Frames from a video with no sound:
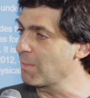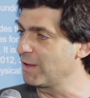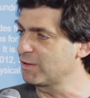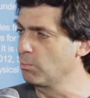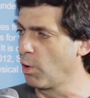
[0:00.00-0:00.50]

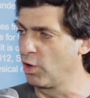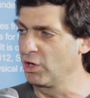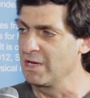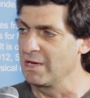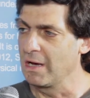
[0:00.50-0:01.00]
about
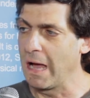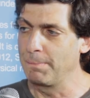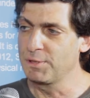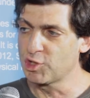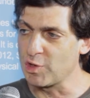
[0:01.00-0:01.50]
more
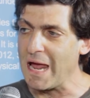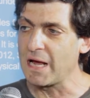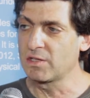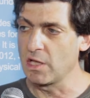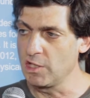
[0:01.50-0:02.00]

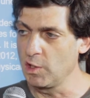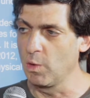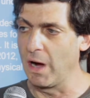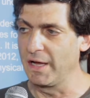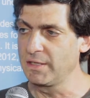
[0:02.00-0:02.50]
abstract and
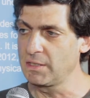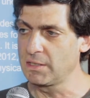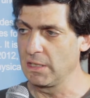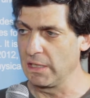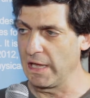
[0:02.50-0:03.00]

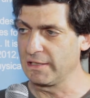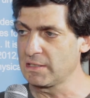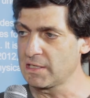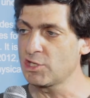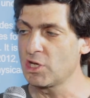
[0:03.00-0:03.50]
nuanced uh,
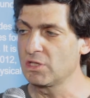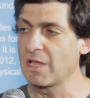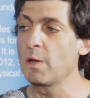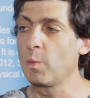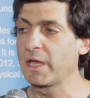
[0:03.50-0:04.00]
decision,
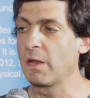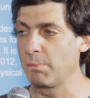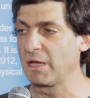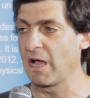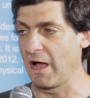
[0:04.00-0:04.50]
then we can
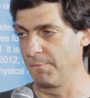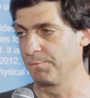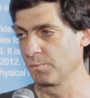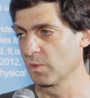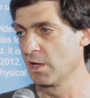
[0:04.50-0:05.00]

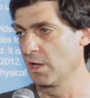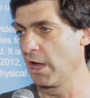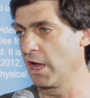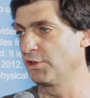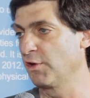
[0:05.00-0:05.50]
become
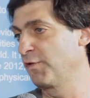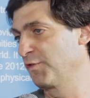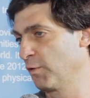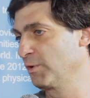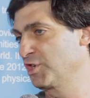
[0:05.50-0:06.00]
uh,
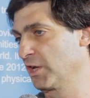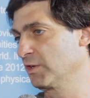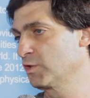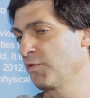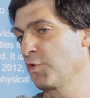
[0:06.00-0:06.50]
different from each
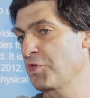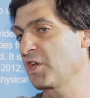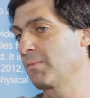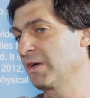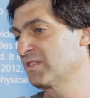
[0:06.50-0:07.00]
other. So if you
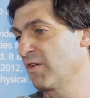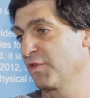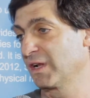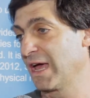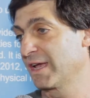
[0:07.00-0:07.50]
think about
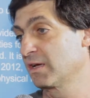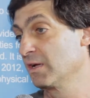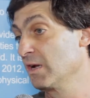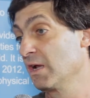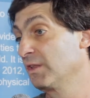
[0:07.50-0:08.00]
something like
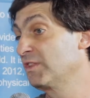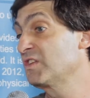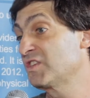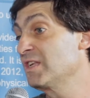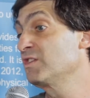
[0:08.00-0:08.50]
the
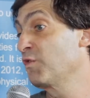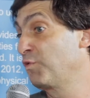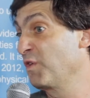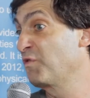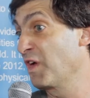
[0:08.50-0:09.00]
sense
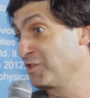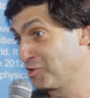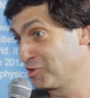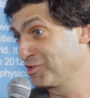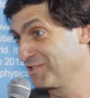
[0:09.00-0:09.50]
of
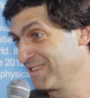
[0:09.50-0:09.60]
revenge